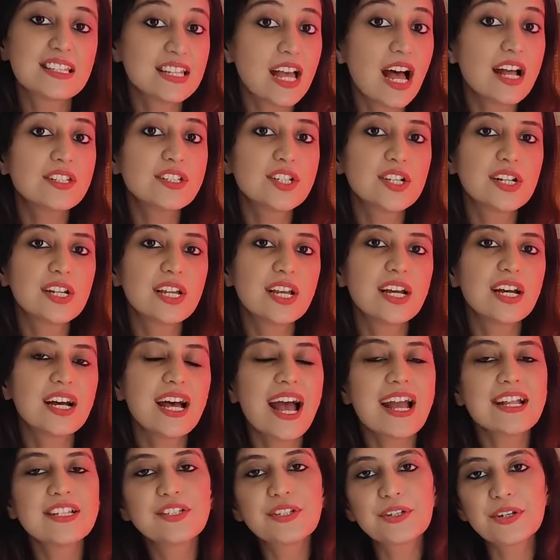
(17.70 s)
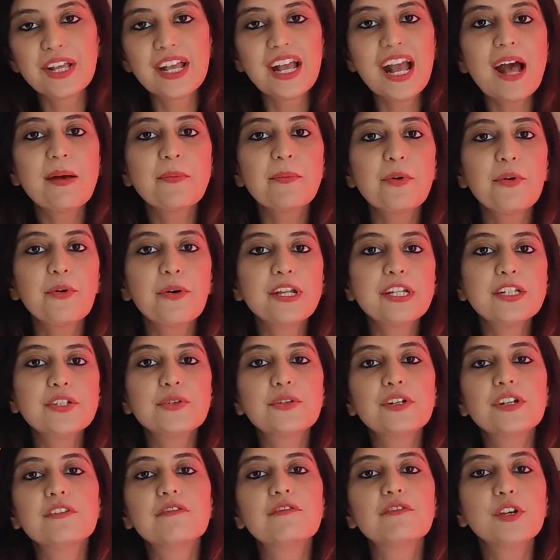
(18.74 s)
Sachin here and today I'm going to
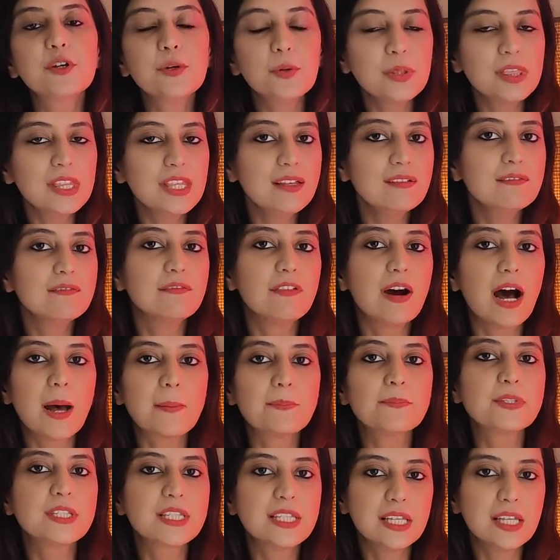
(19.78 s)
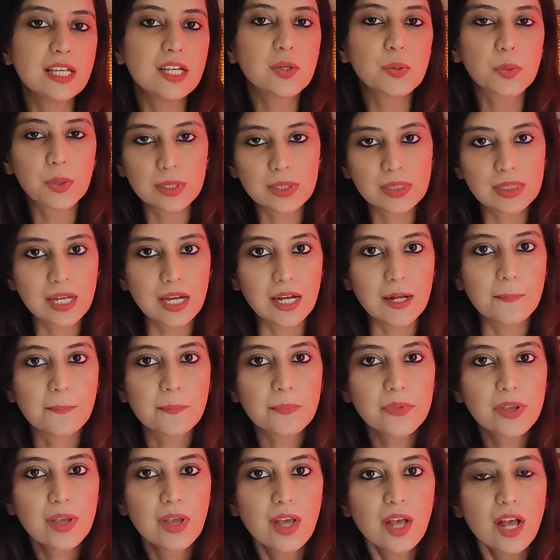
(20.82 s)
review the Vaamsi kurta.
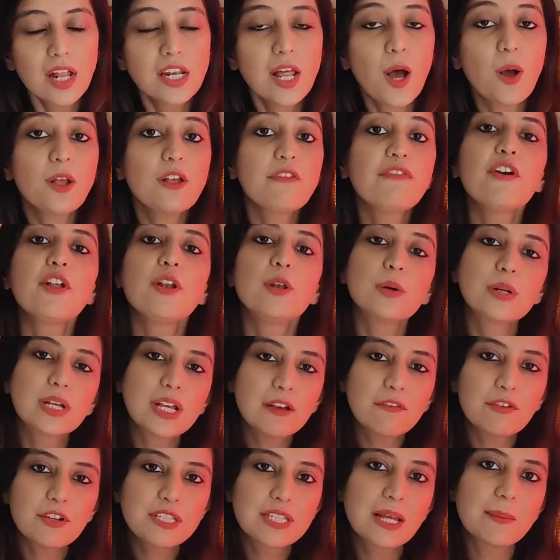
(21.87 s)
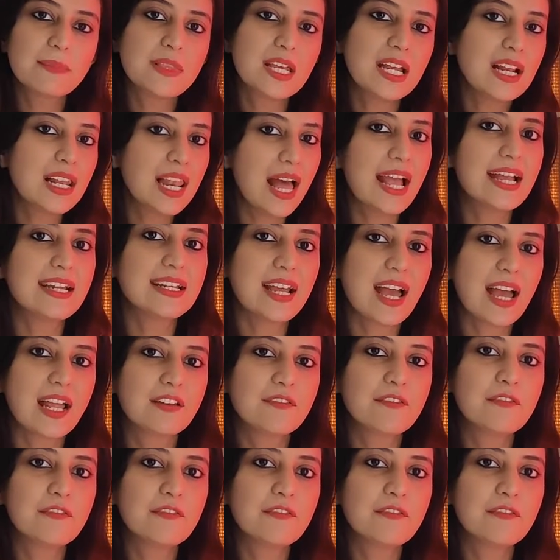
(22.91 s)
Now if you're looking for something light and